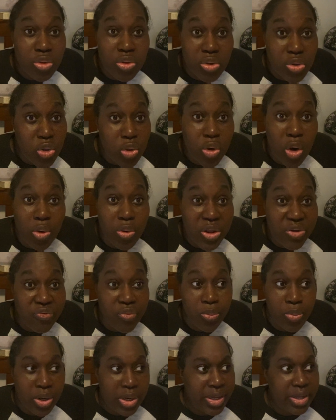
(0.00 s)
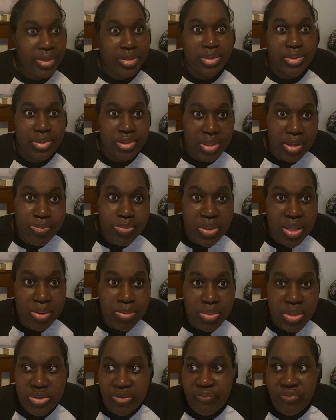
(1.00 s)
you don't even want to get the
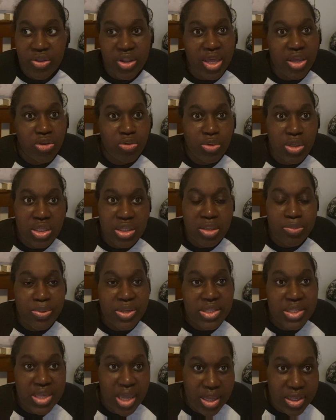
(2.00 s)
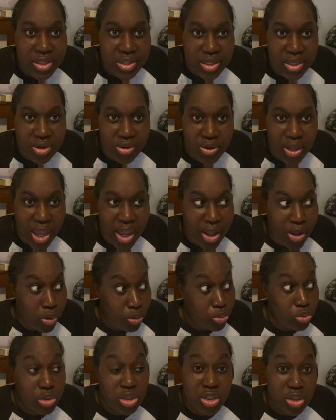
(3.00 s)
symptoms to feel like you need to be tested, okay?
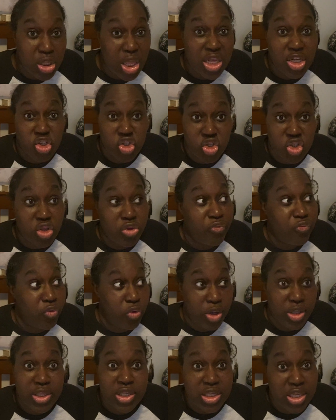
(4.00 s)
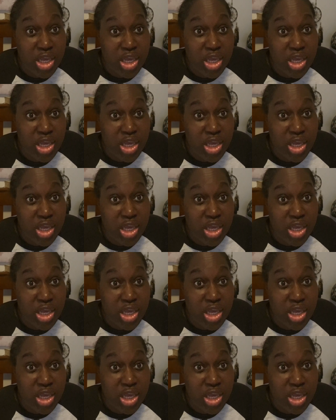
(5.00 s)
Let's just avoid the